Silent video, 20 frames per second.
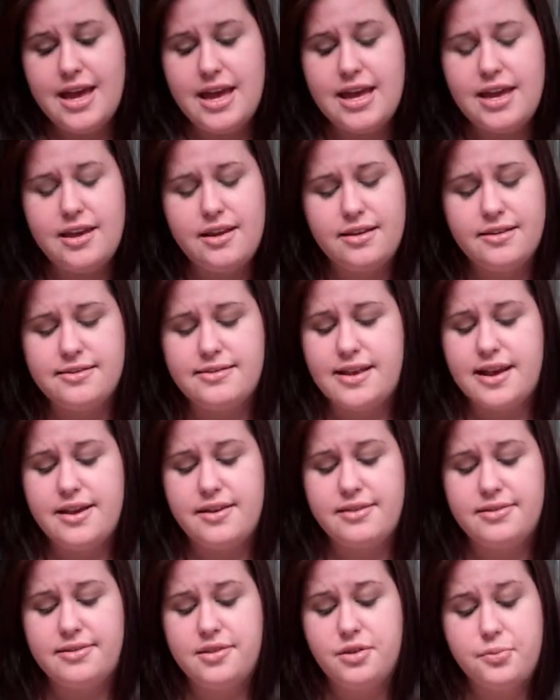It is
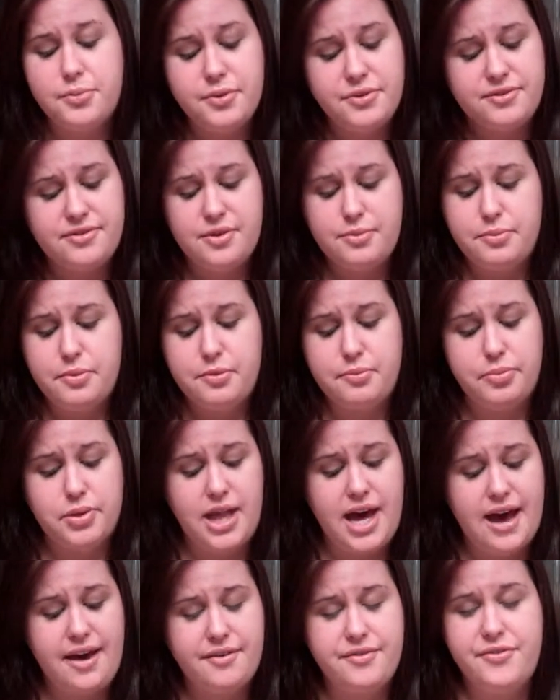a super, super
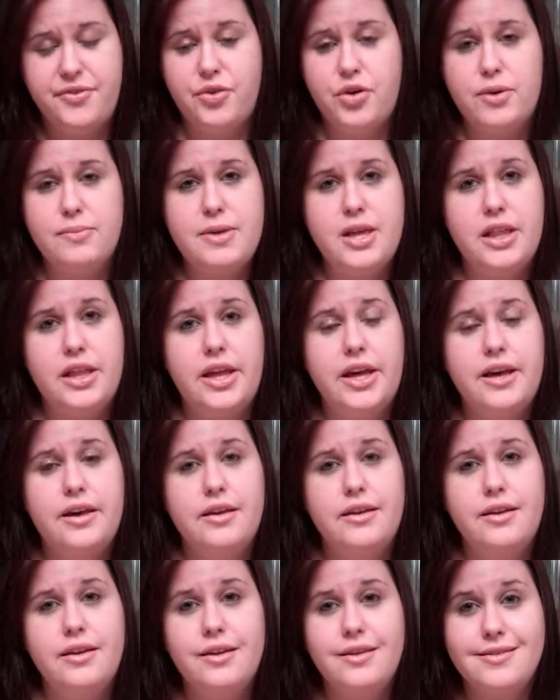black
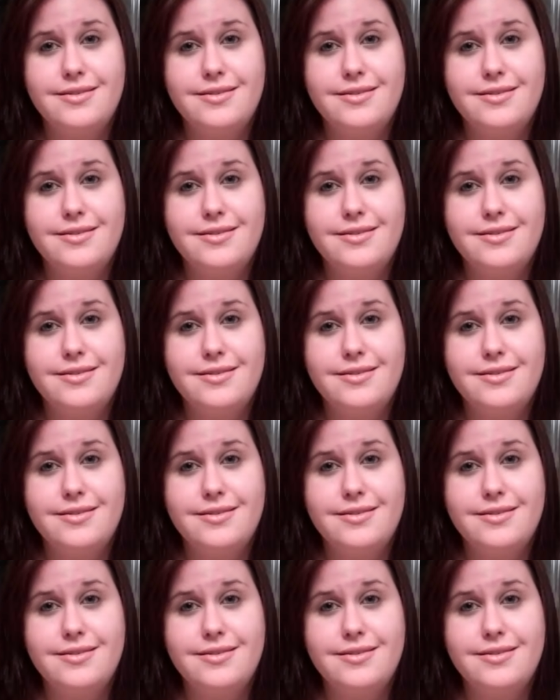formula,